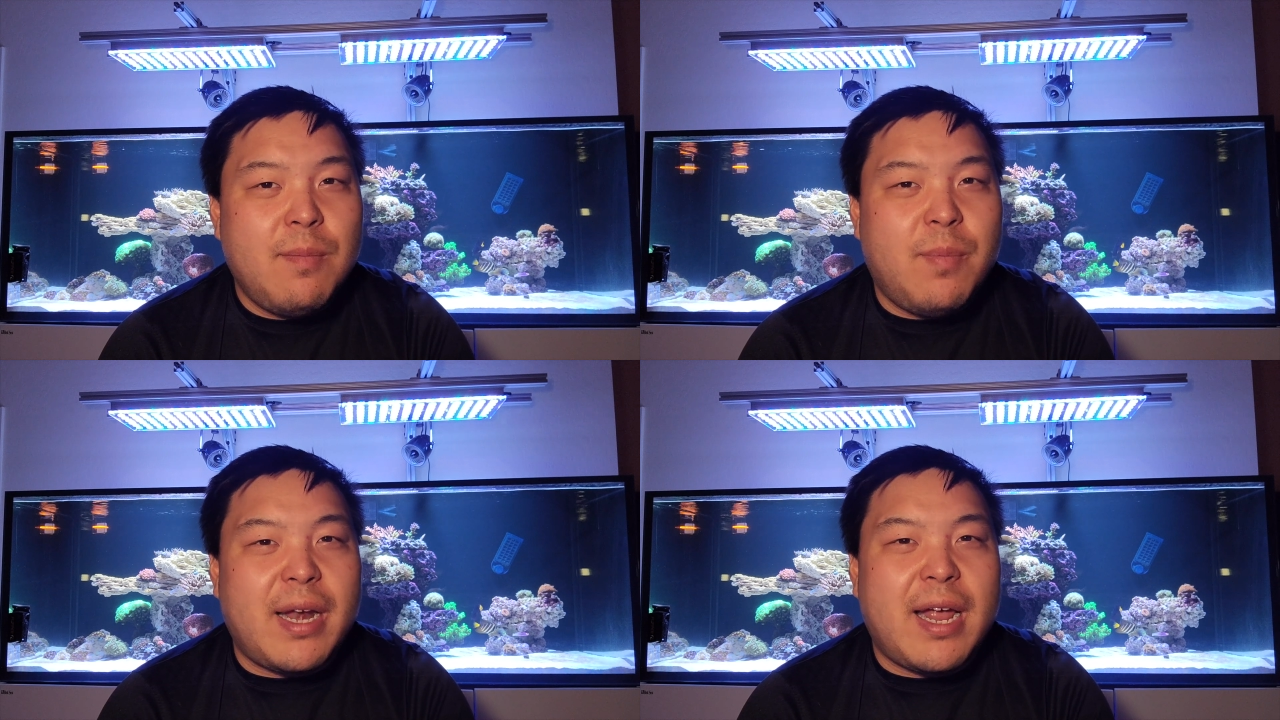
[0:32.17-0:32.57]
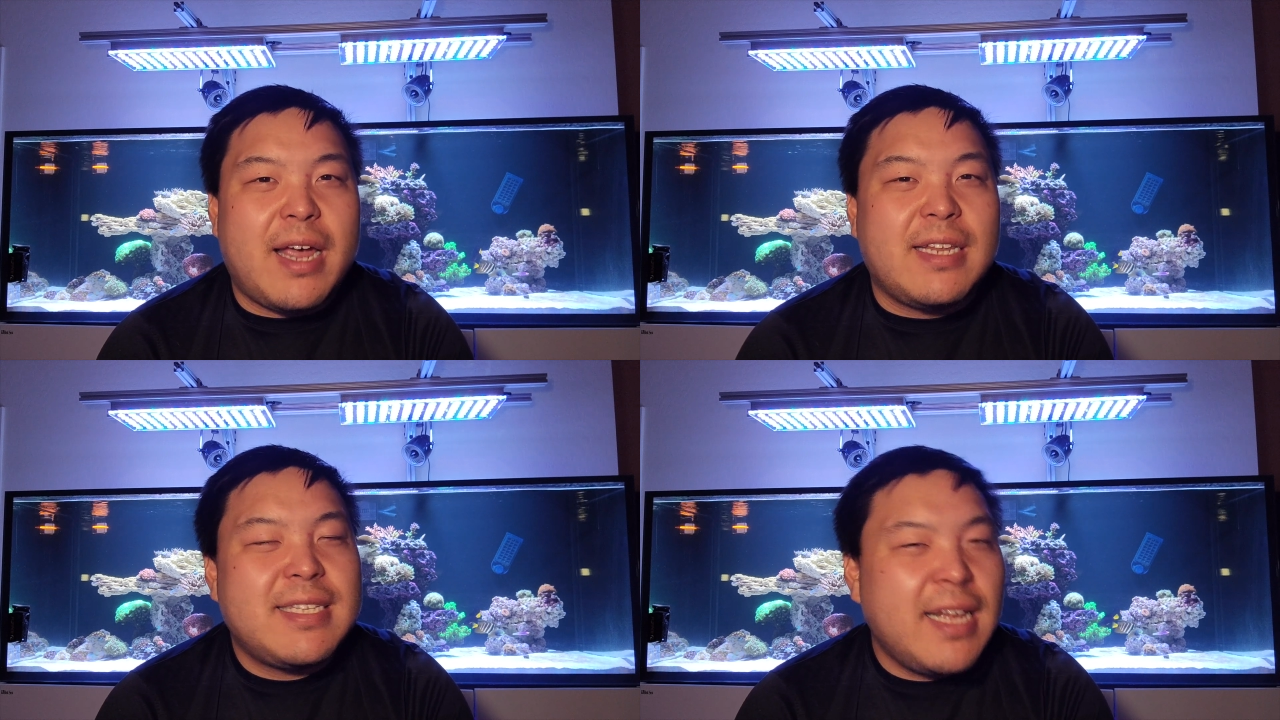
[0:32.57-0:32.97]
but I
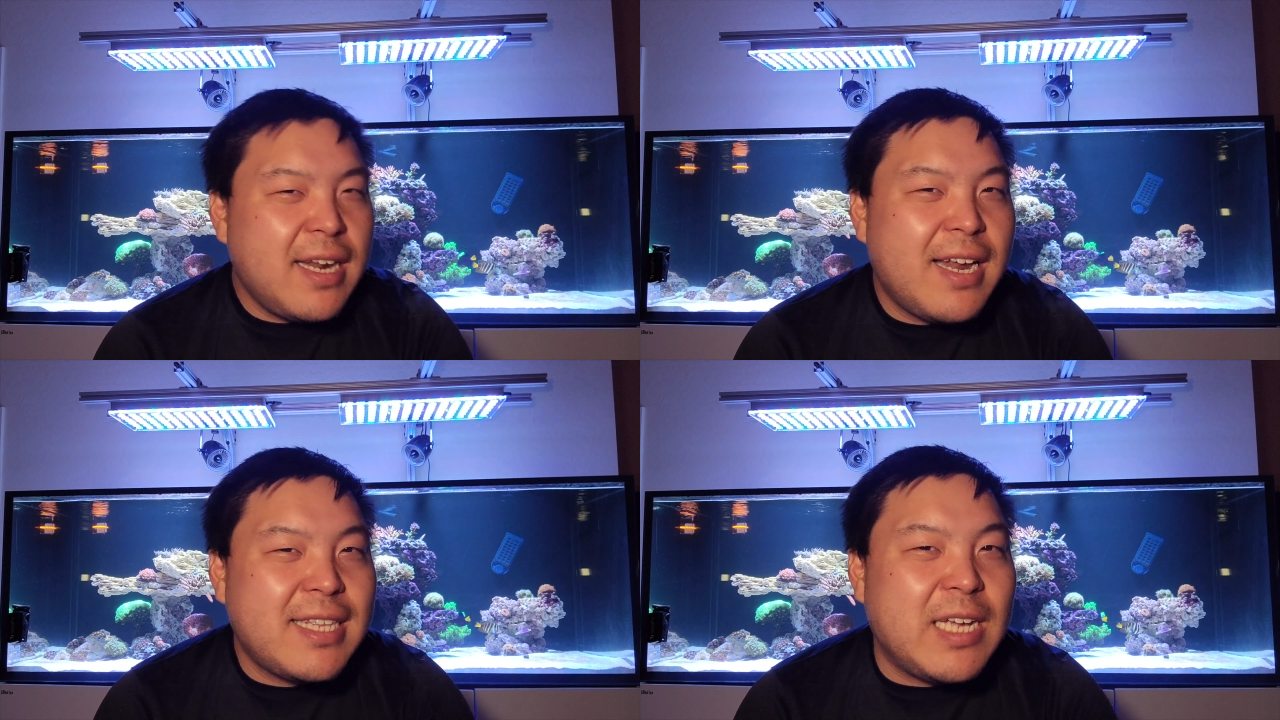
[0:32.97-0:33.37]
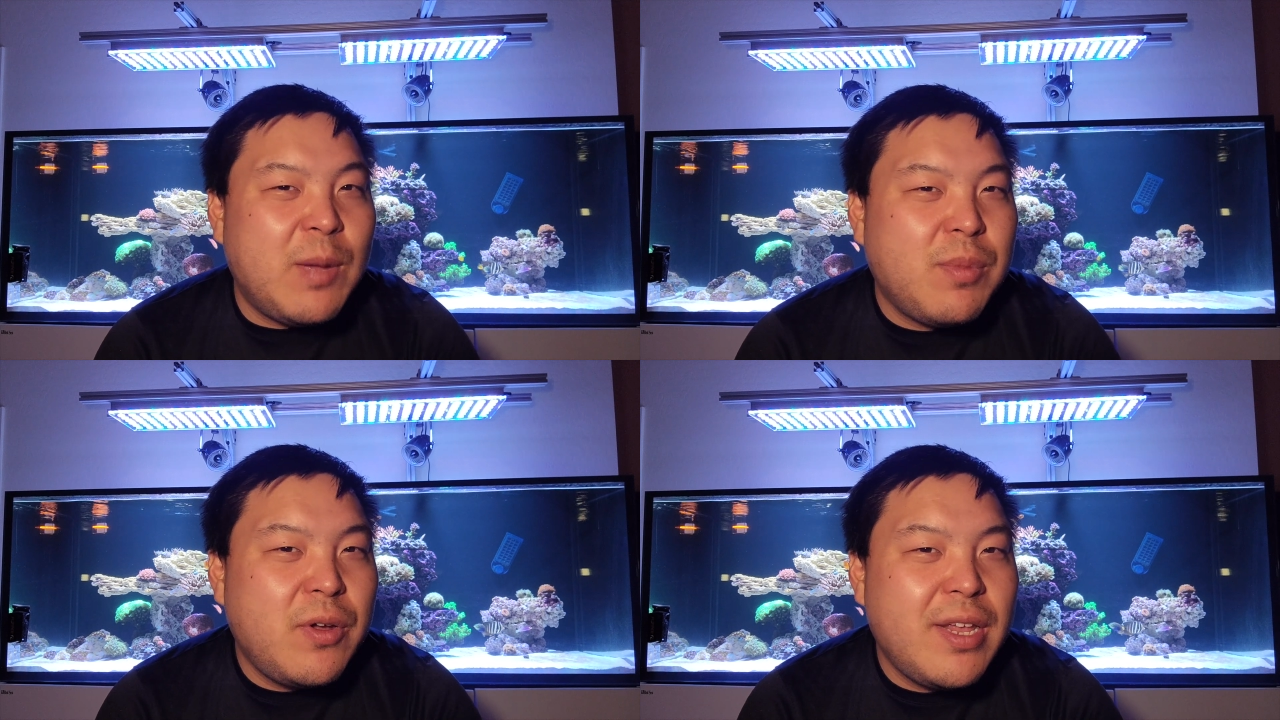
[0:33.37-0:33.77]
decided not to
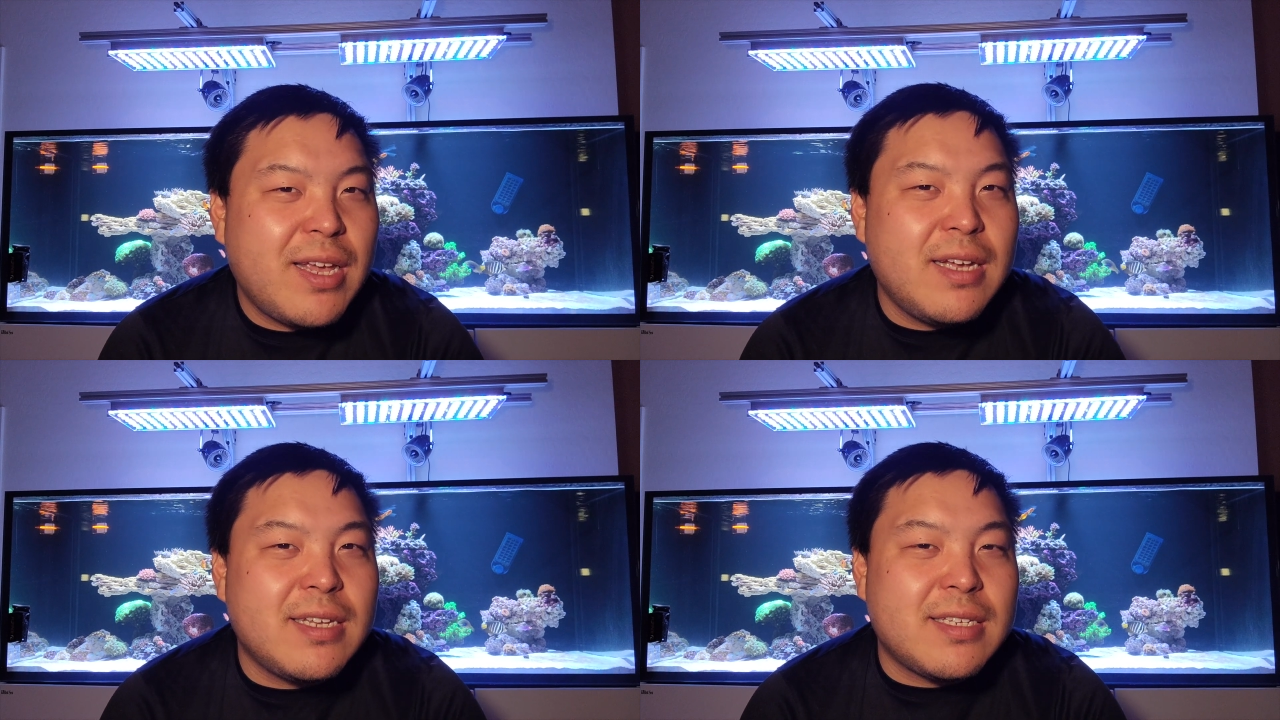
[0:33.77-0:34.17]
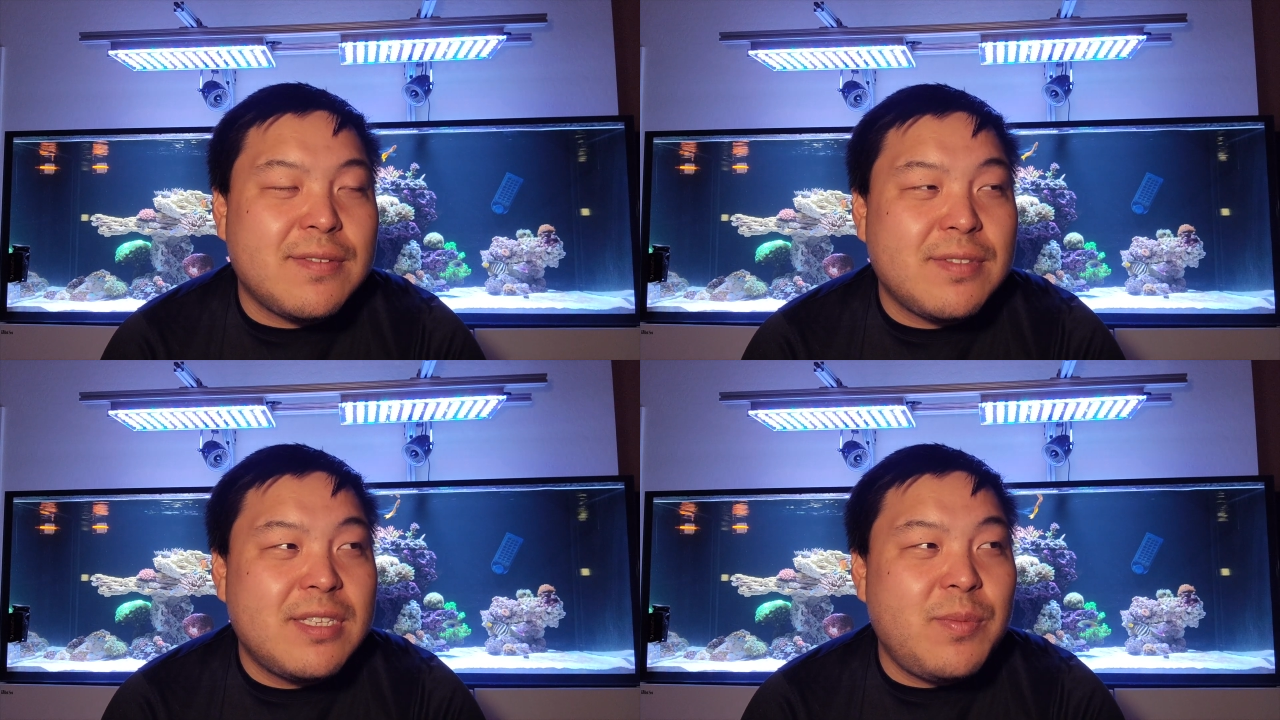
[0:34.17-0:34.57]
upload it because,
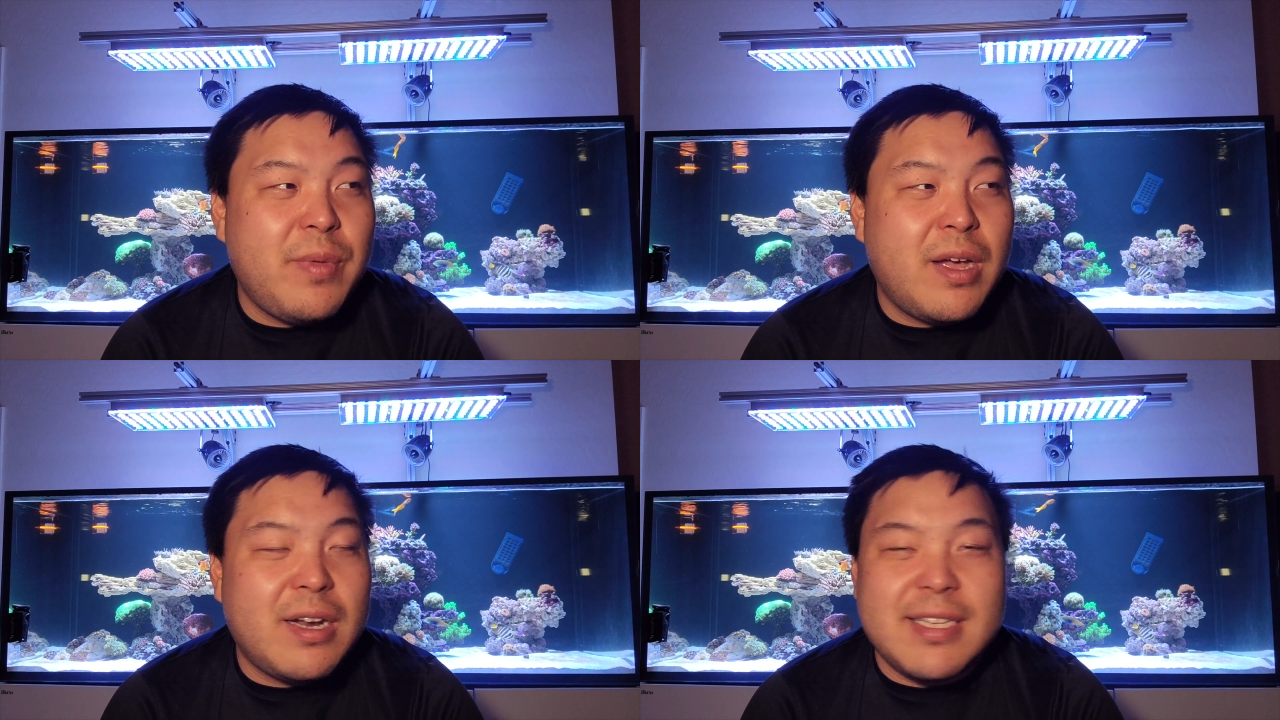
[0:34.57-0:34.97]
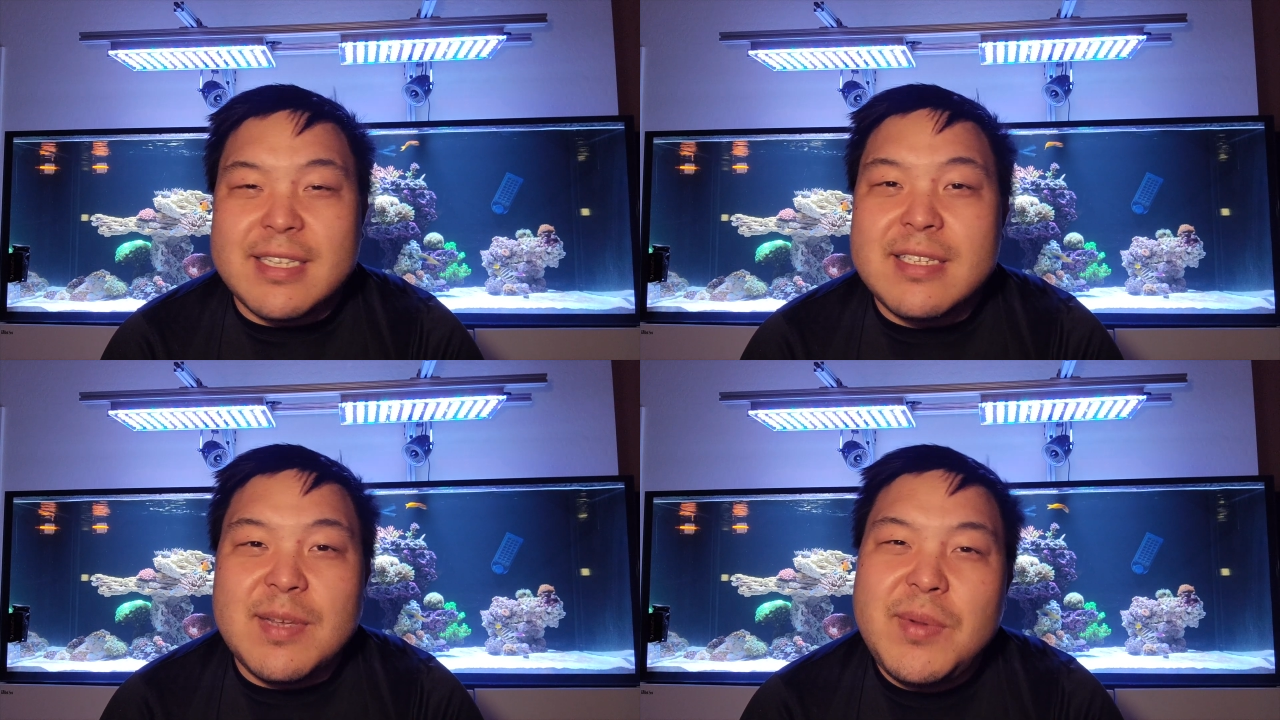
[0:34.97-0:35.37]
to be honest,
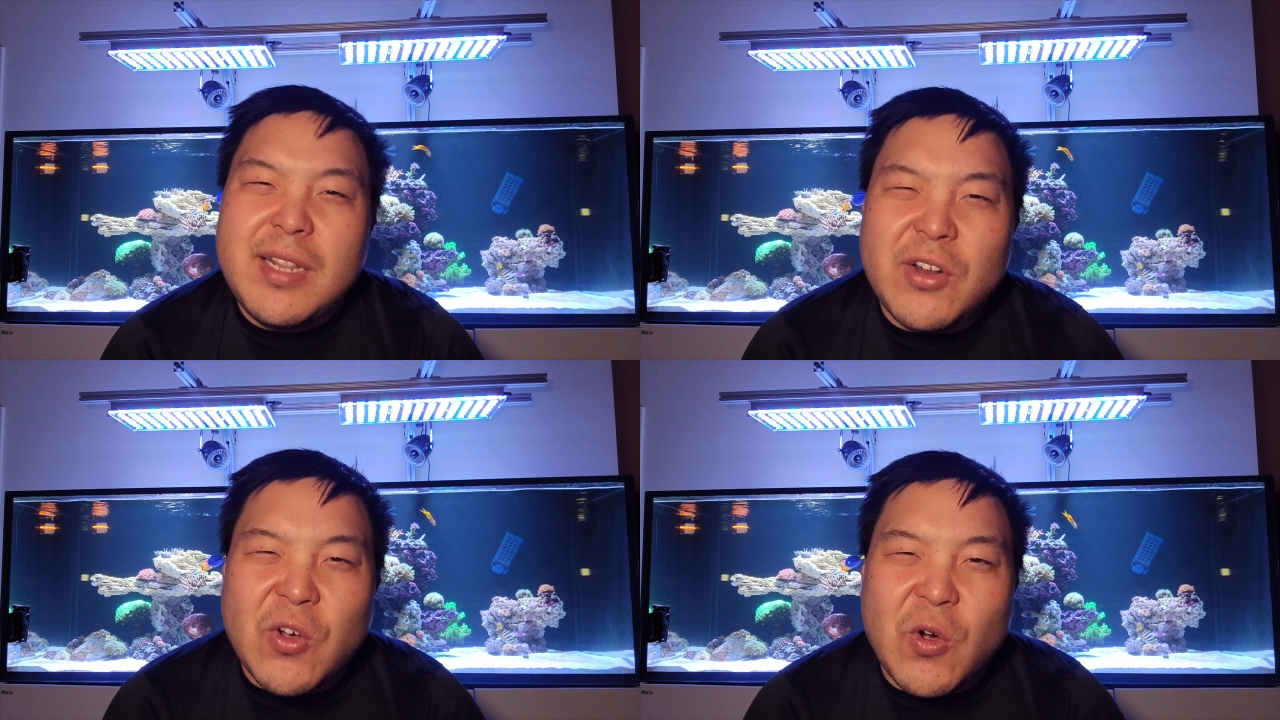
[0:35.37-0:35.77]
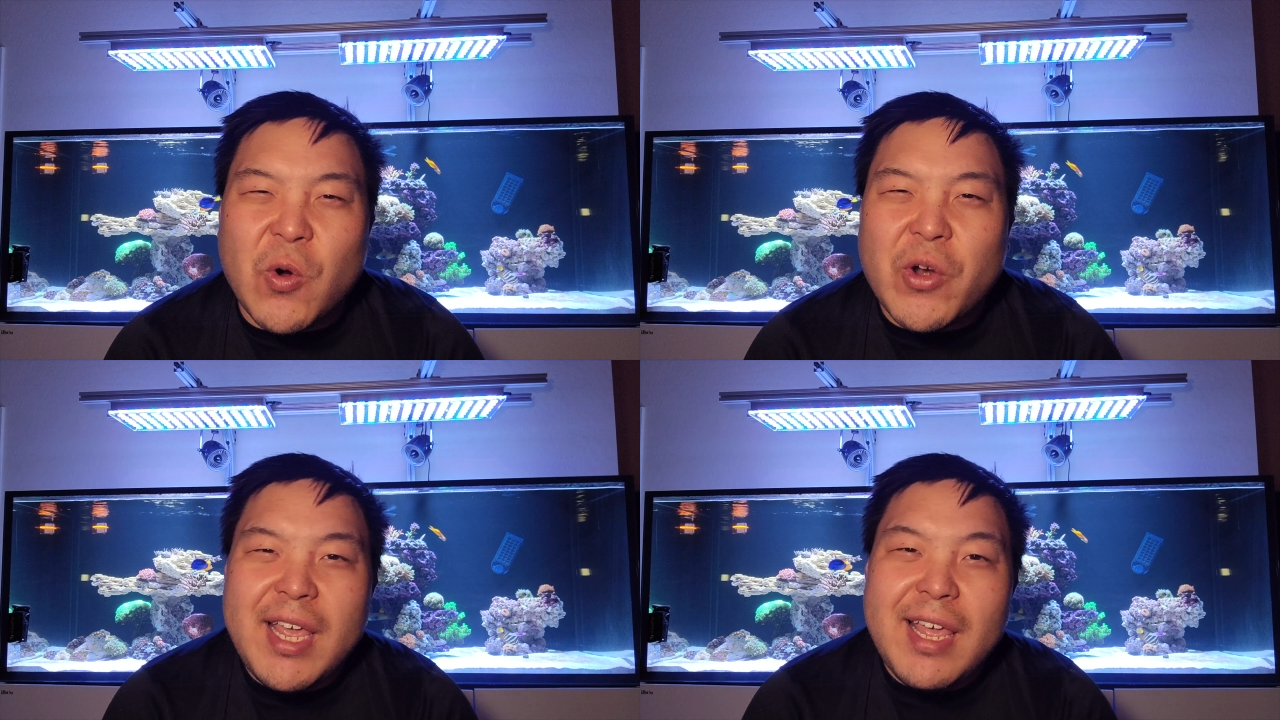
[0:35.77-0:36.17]
it seemed a little corny.